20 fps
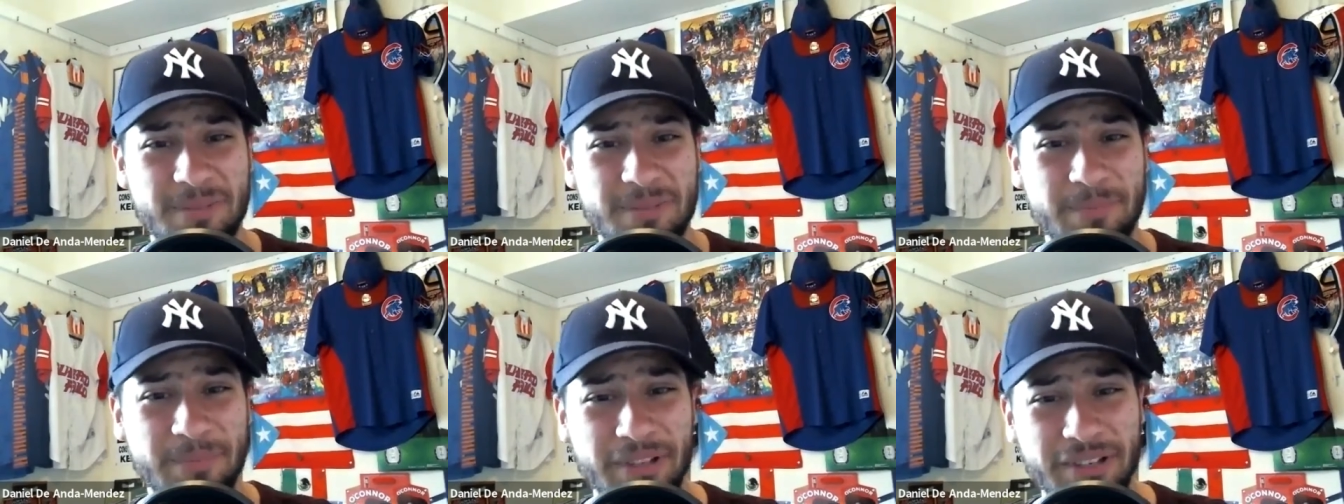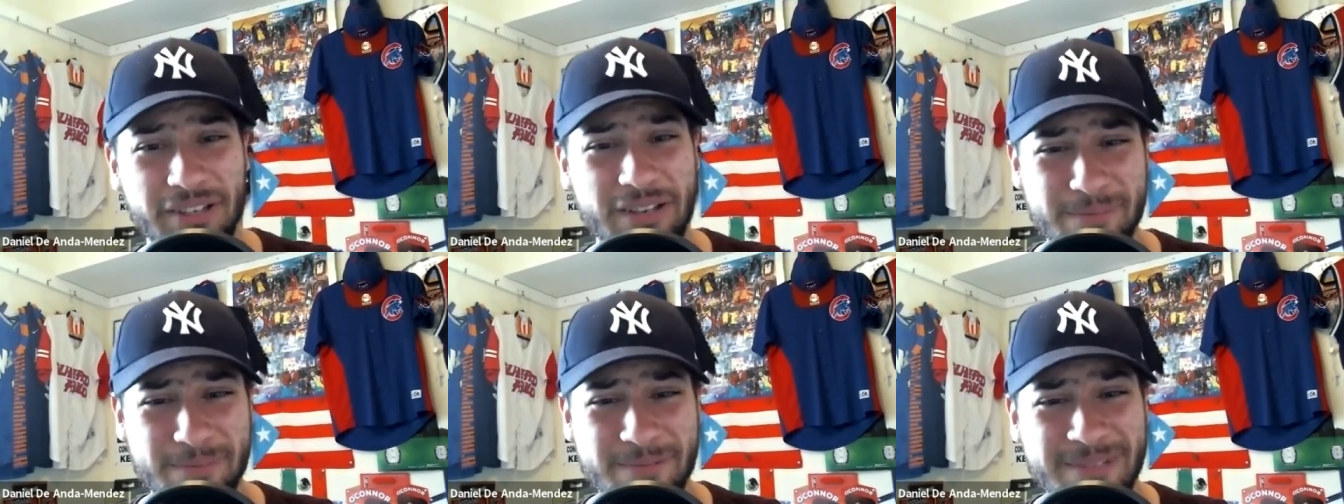
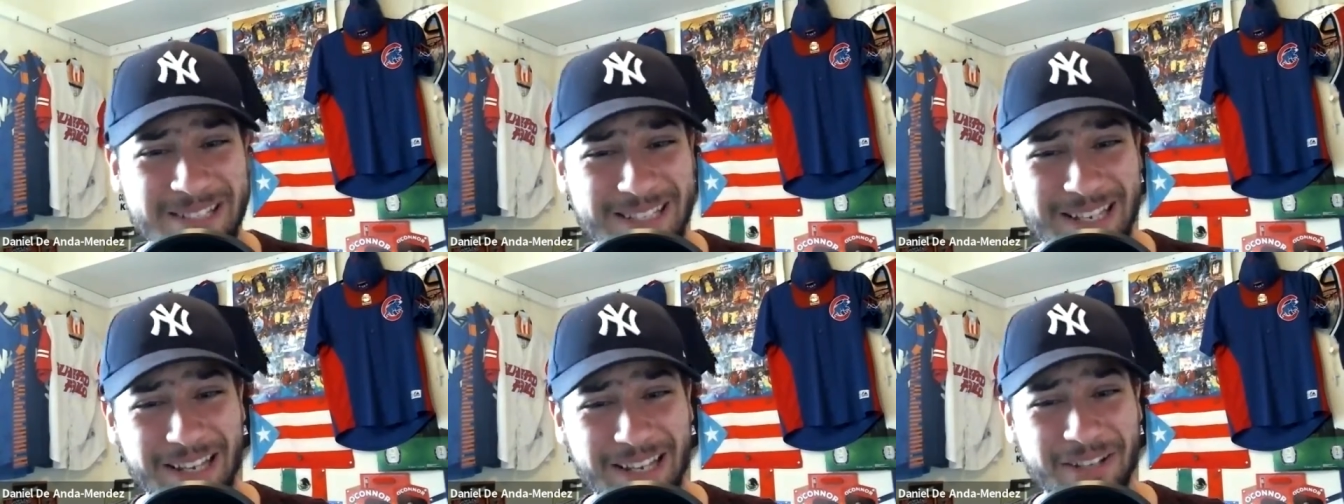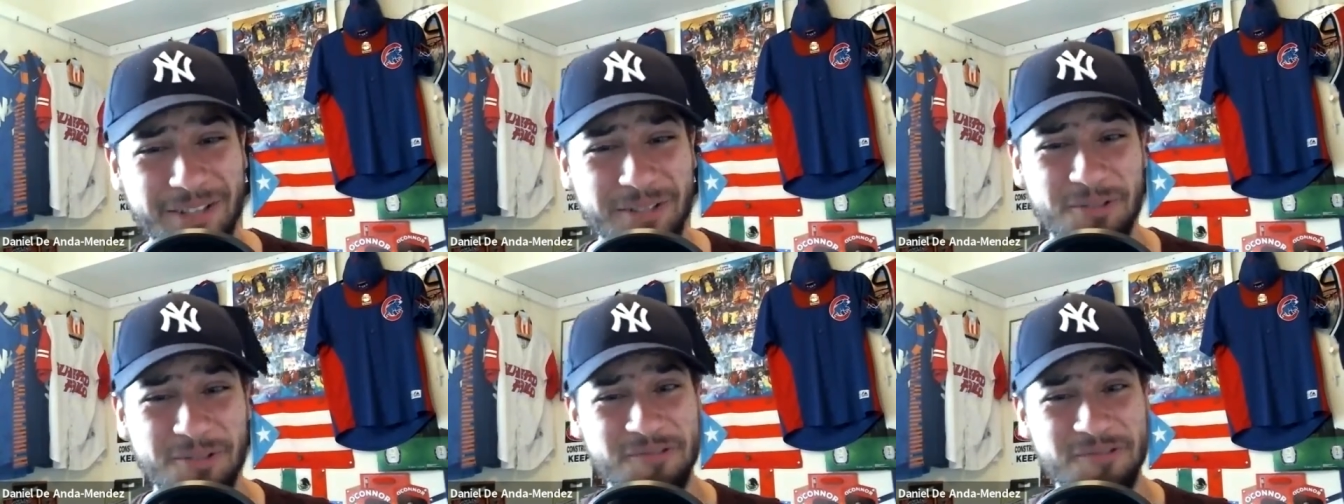playoffs
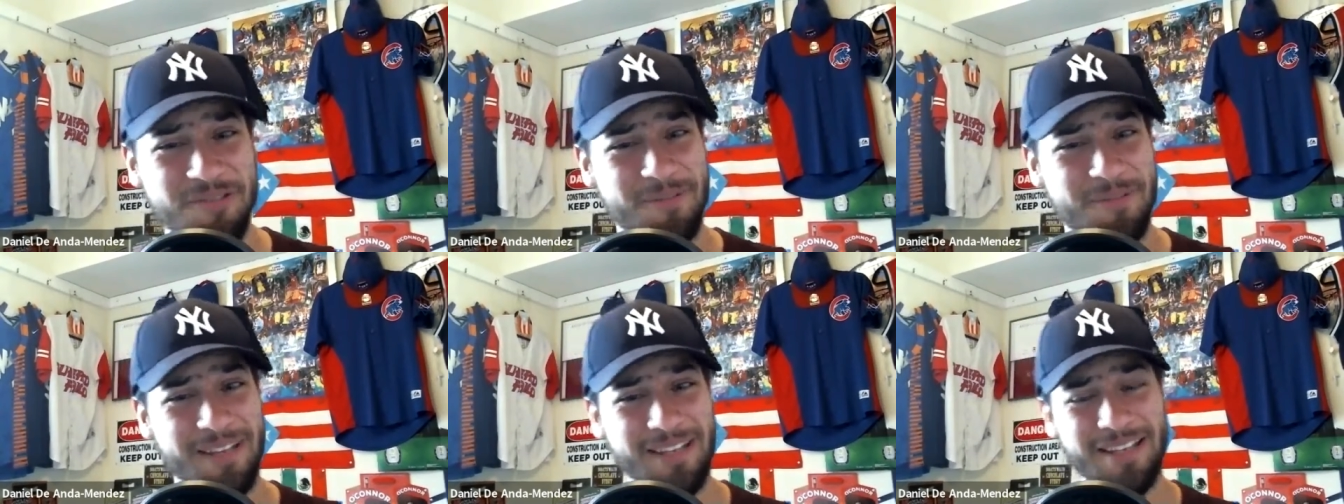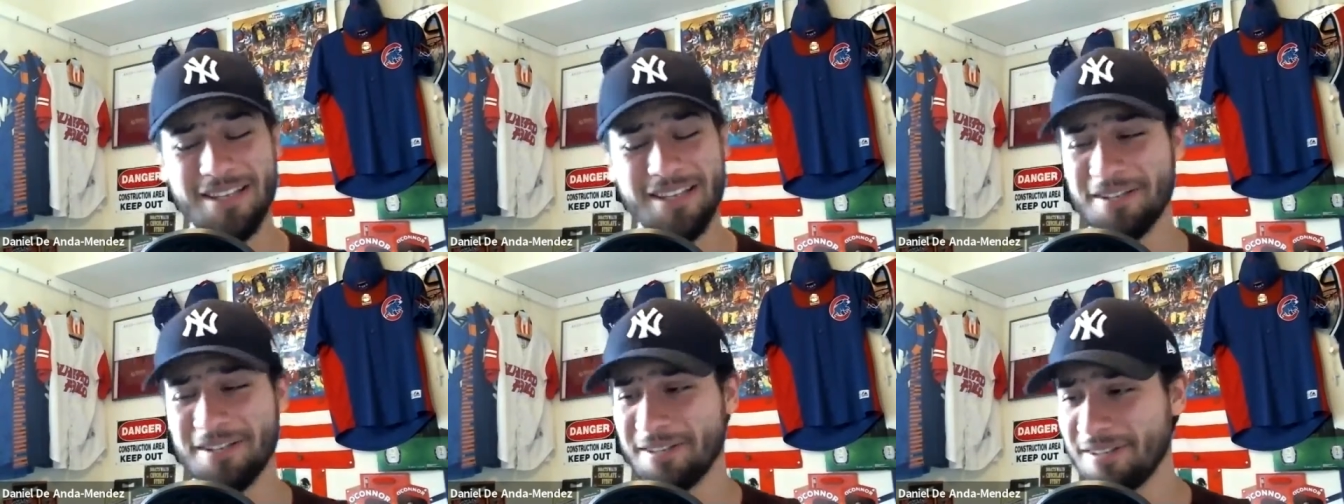themselves,
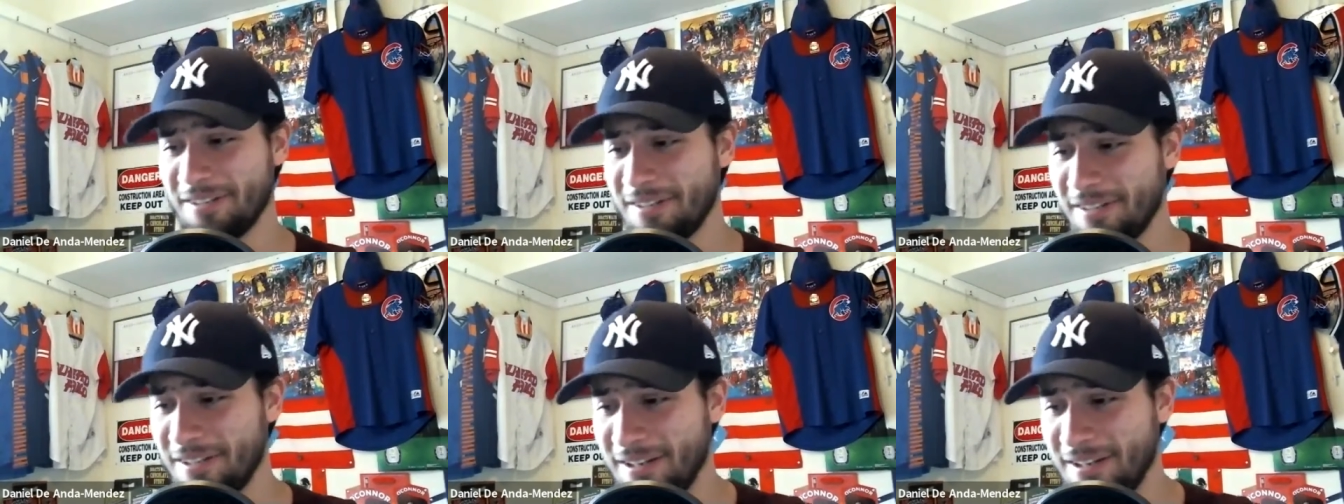man.